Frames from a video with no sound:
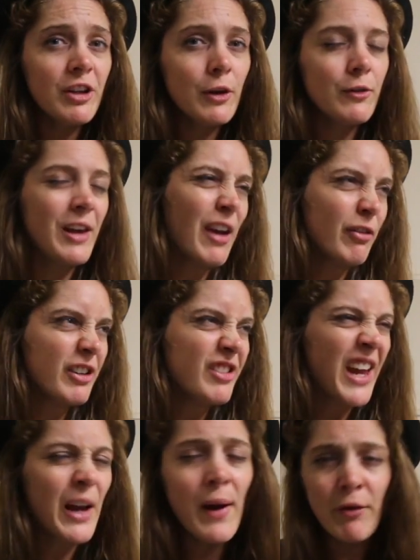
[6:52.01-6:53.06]
use it every
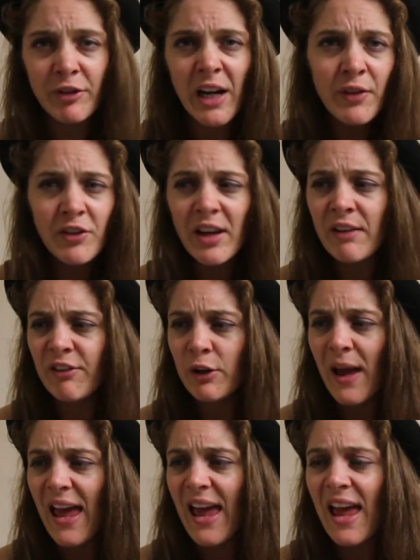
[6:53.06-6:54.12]
day or every other day for
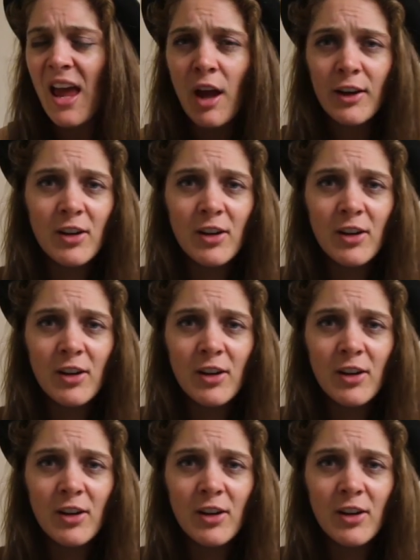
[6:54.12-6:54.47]
your hair,